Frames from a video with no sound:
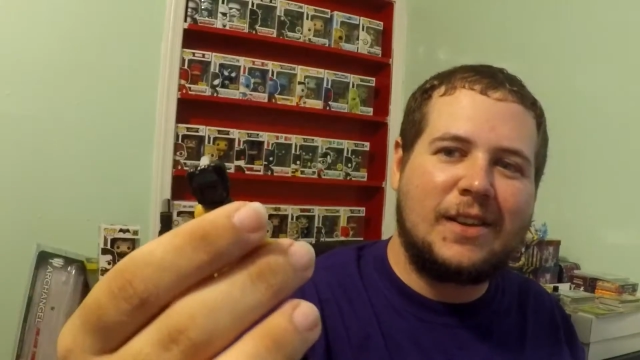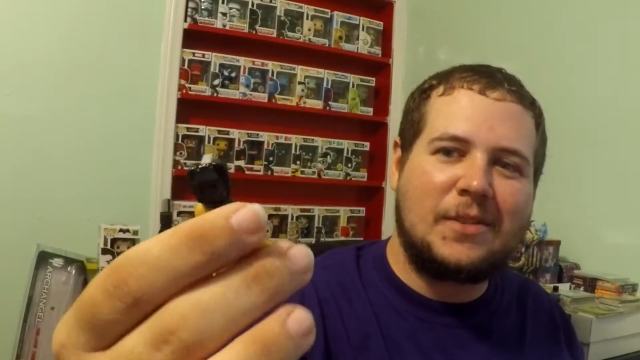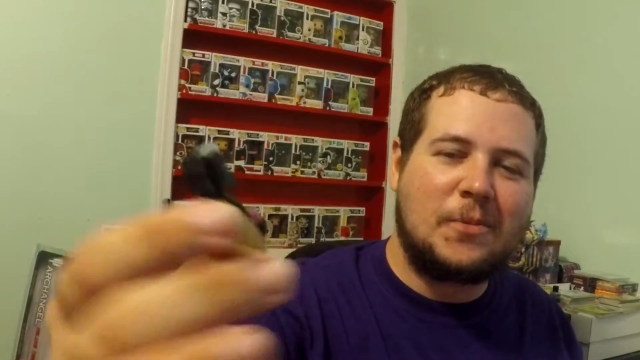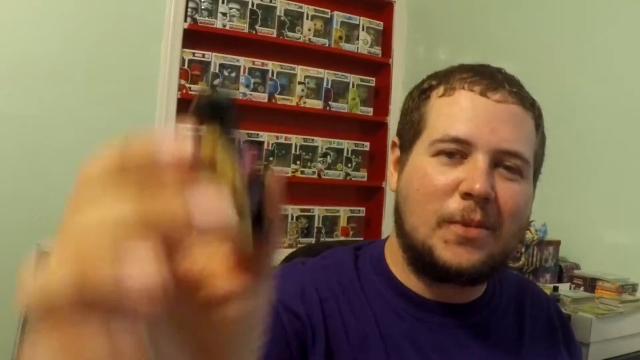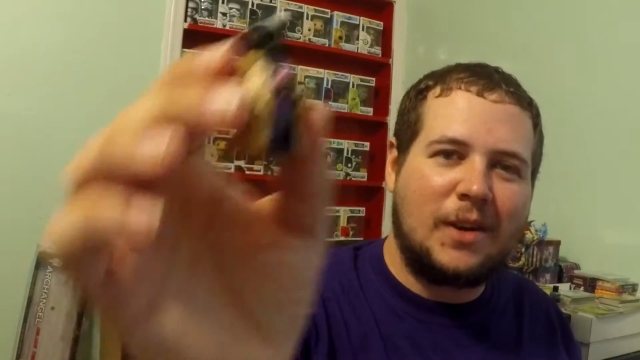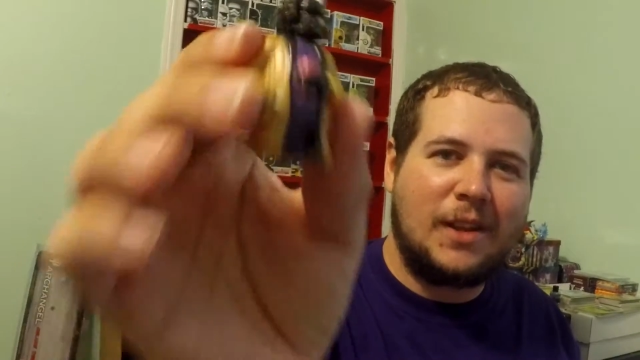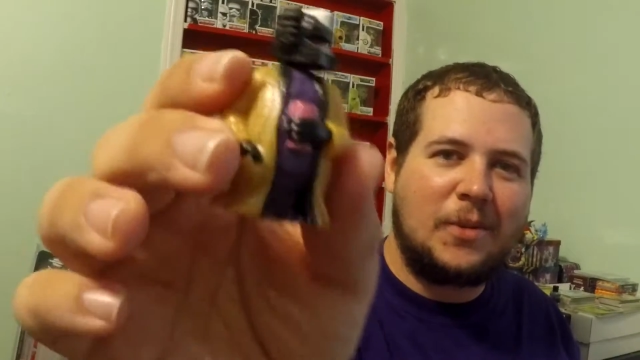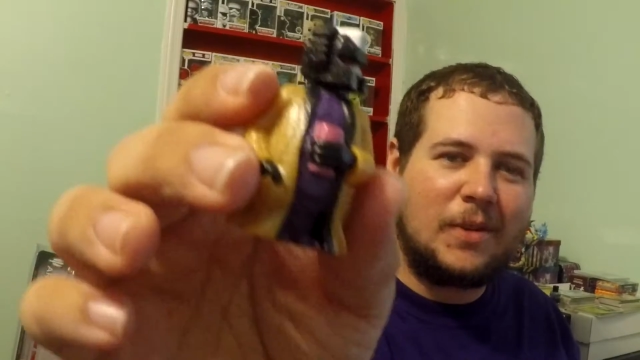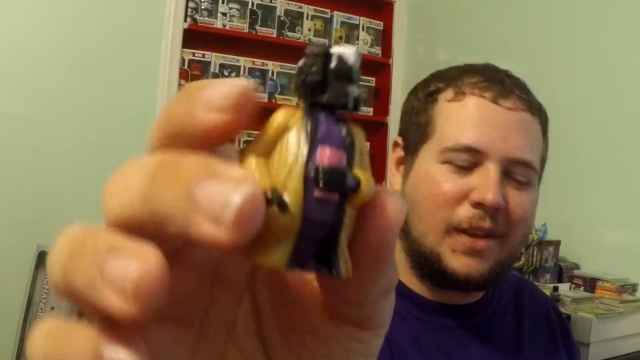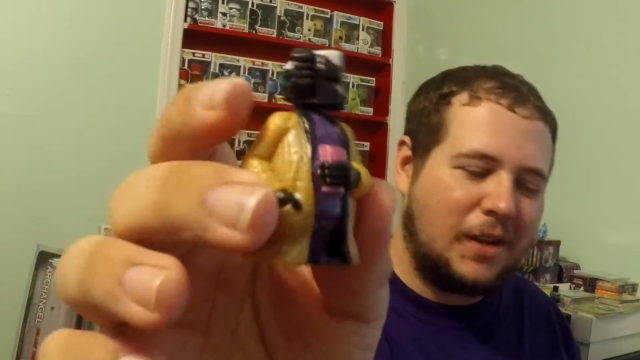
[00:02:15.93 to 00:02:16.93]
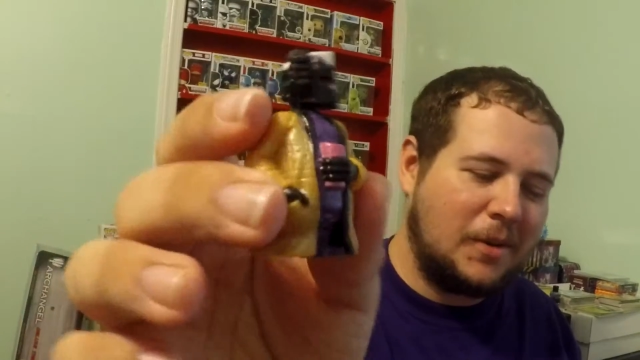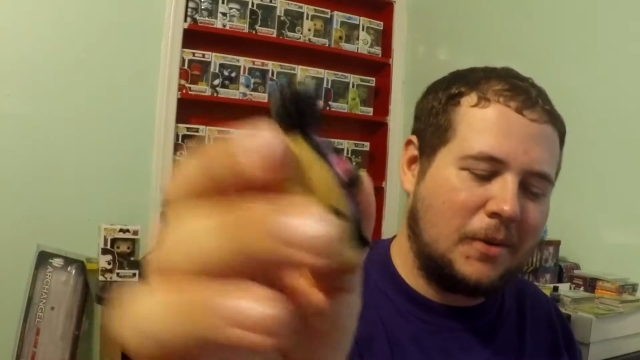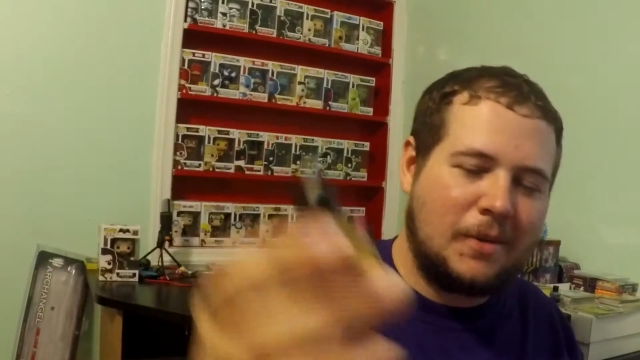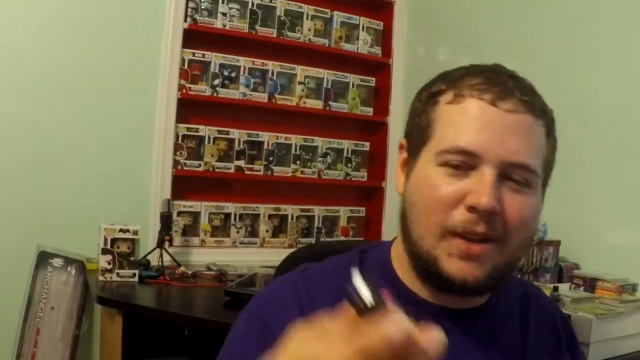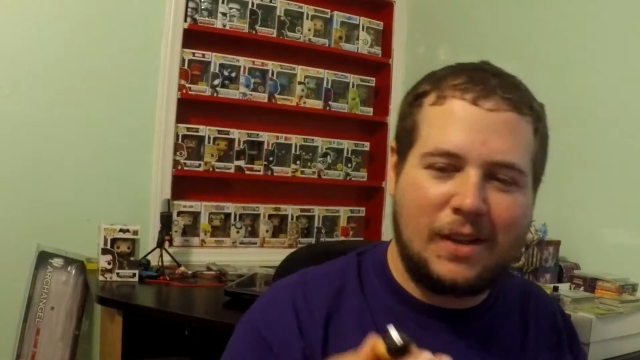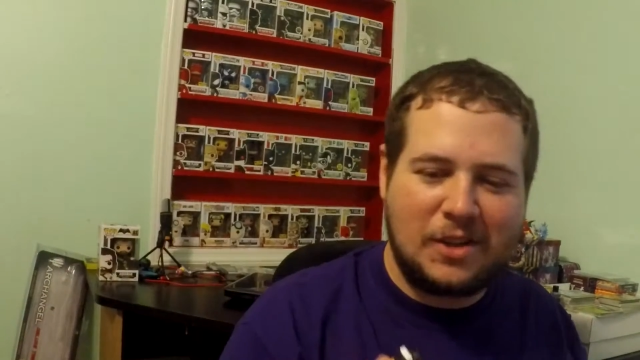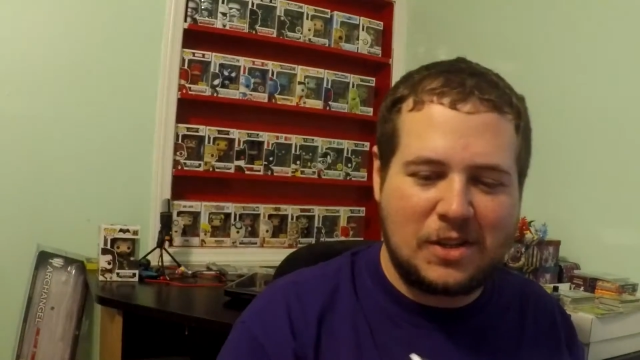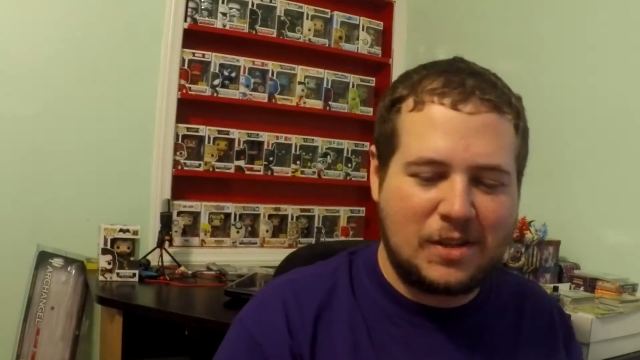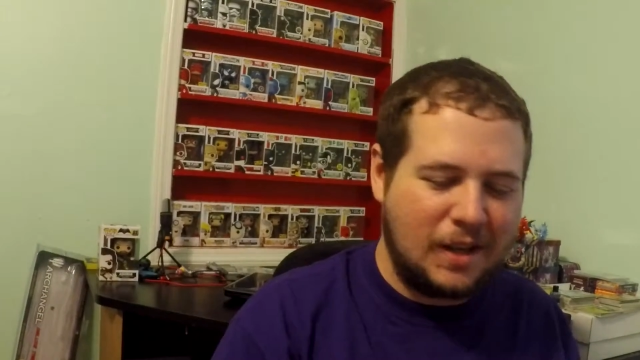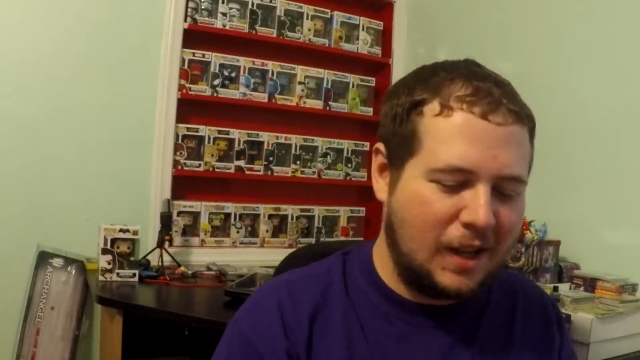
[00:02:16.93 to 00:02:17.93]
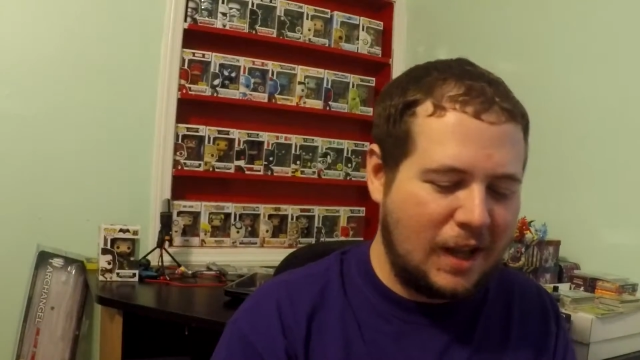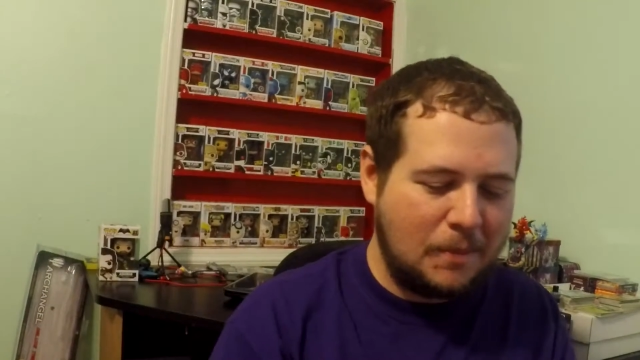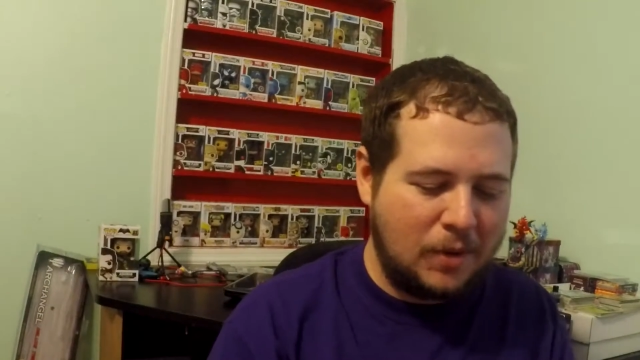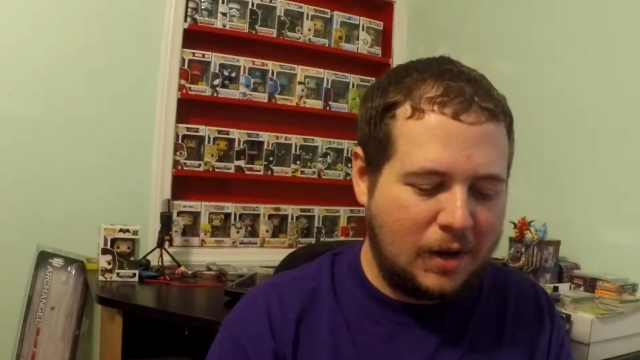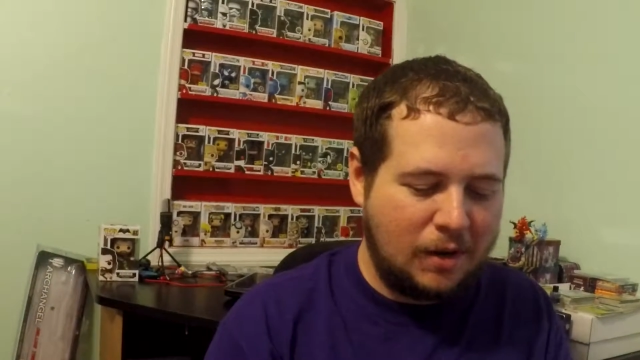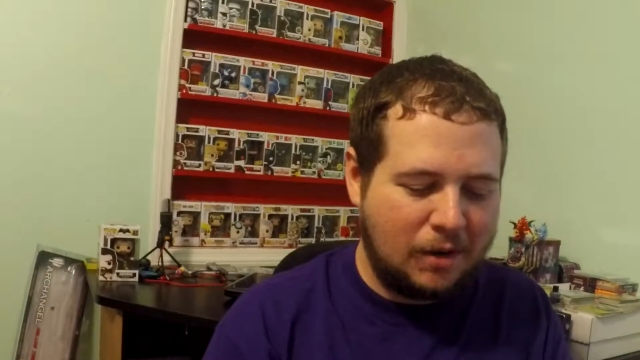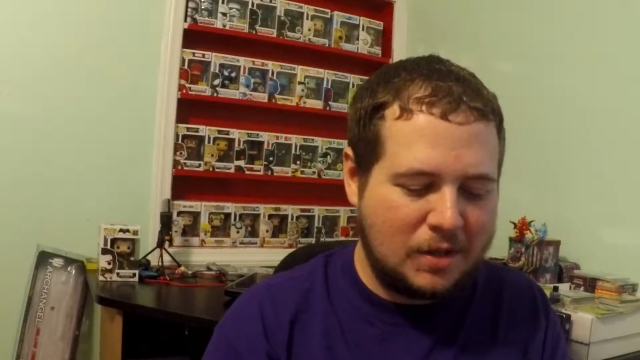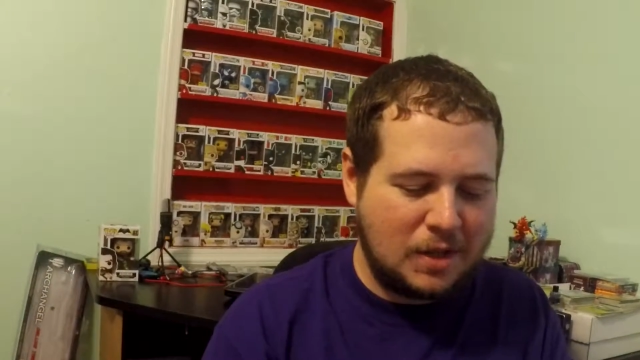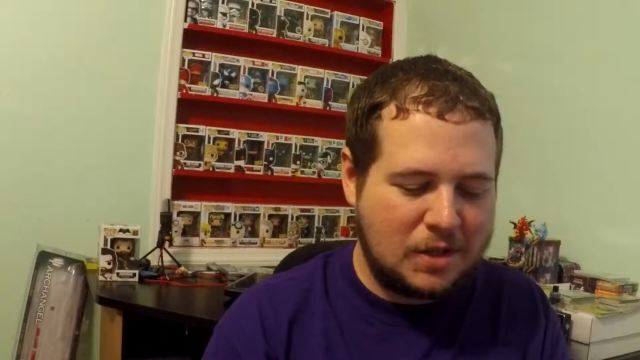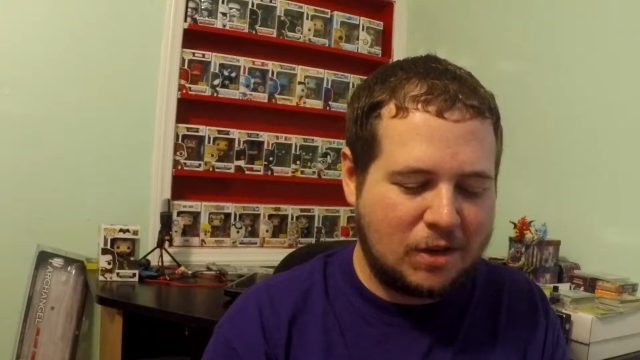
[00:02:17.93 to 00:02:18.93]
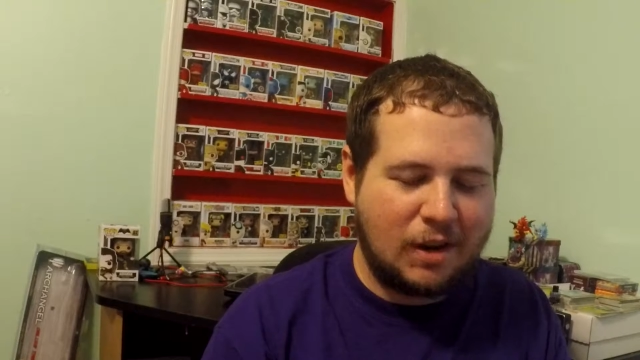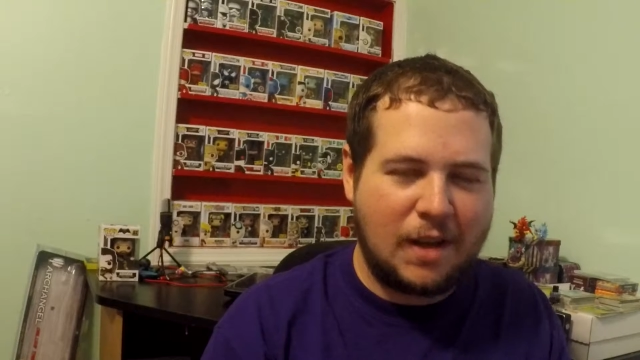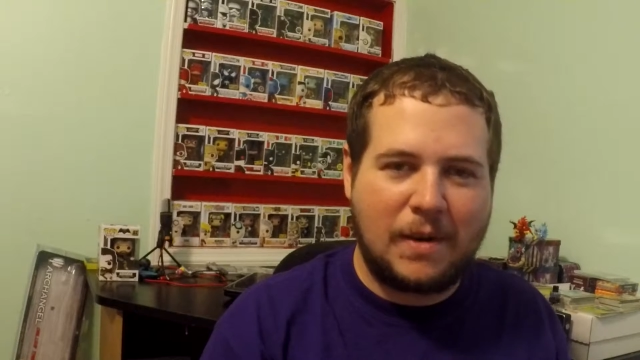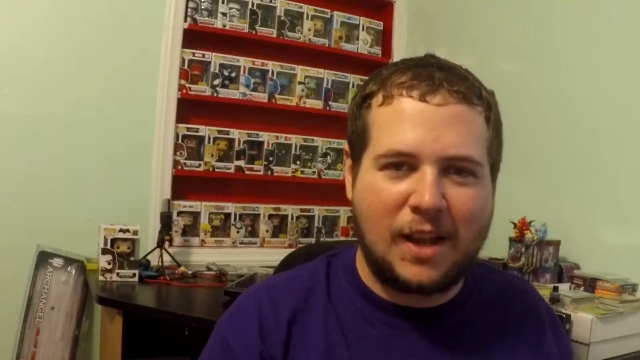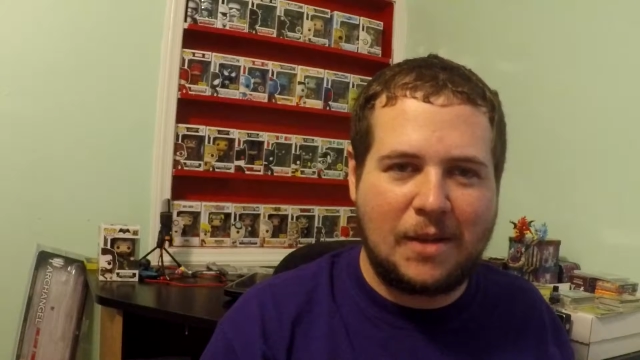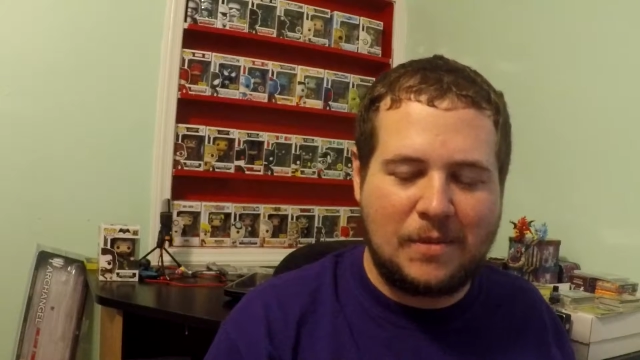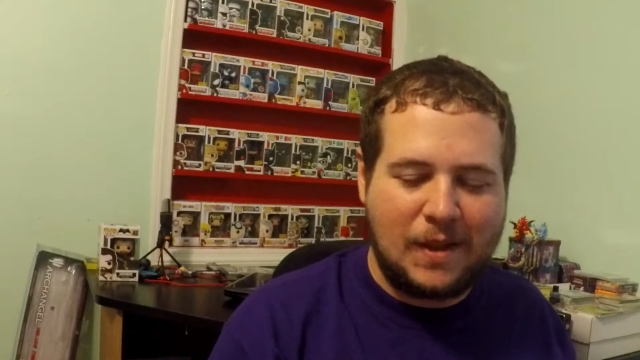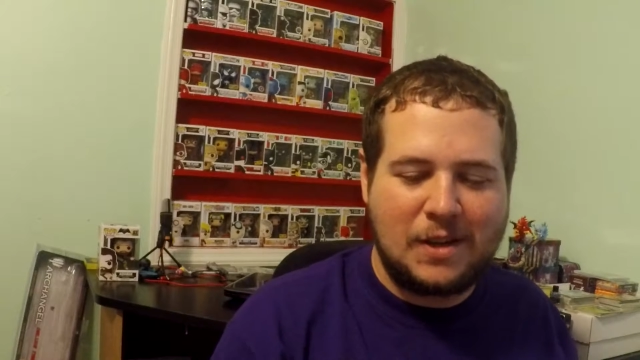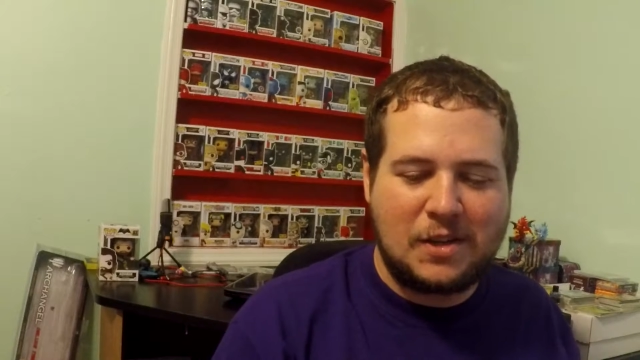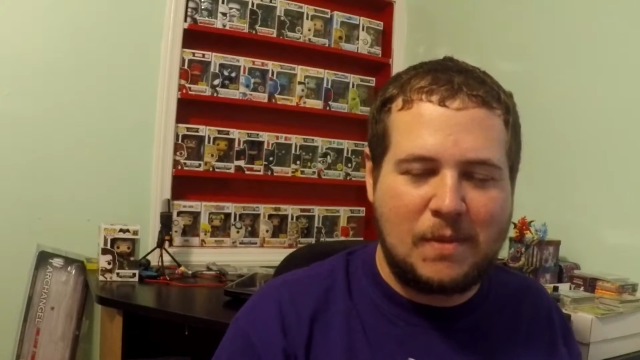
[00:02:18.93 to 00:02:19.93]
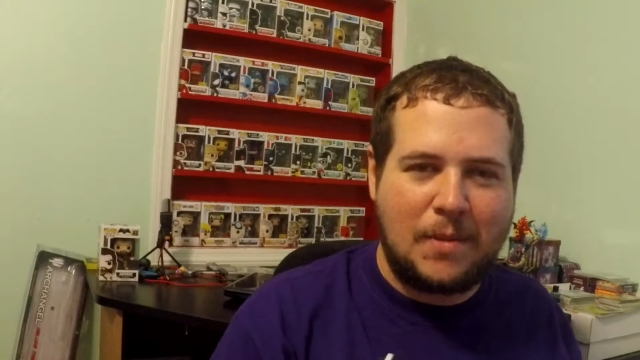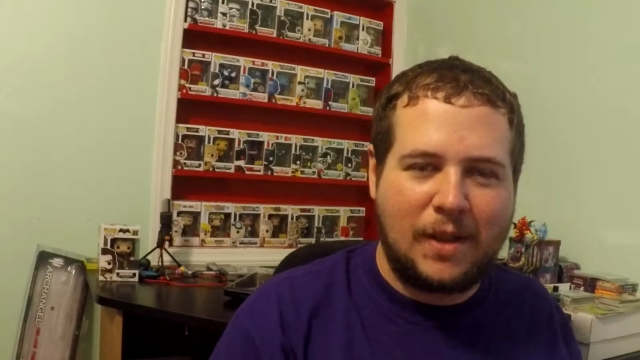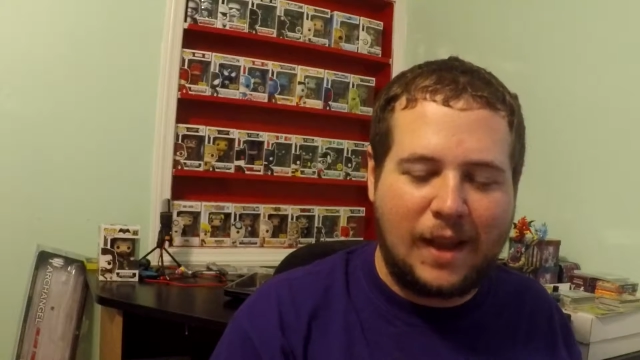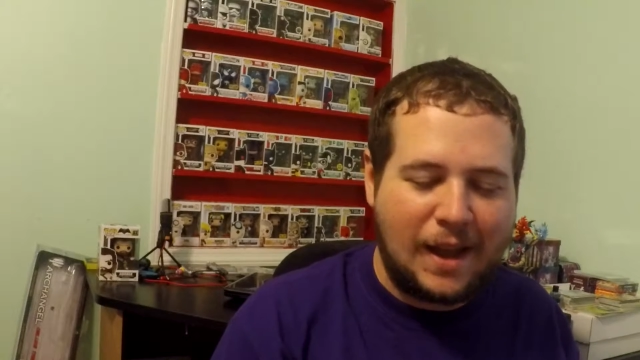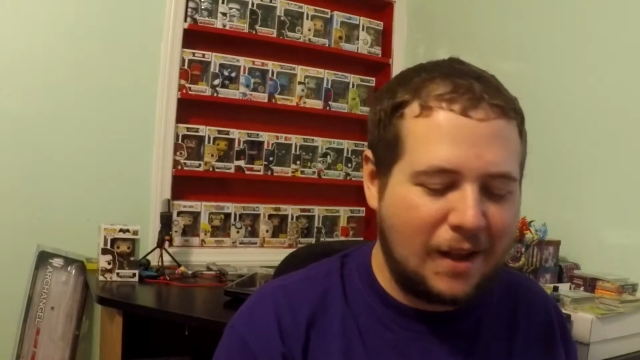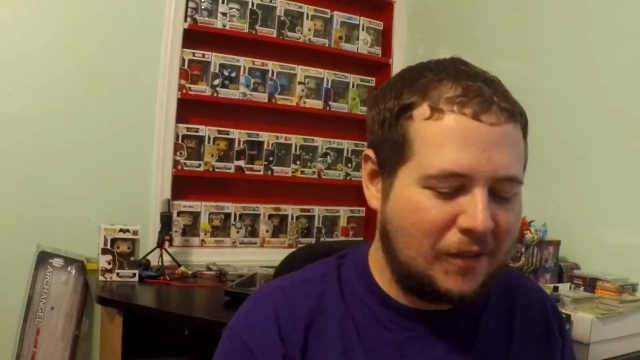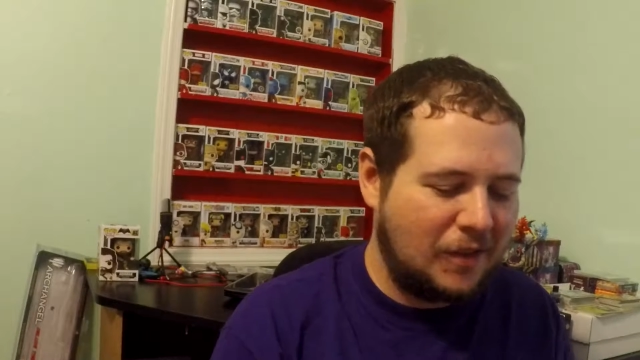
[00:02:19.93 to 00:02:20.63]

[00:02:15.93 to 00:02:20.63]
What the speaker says: Really, really cool. He kept putting it on his Instagram. It just made me laugh.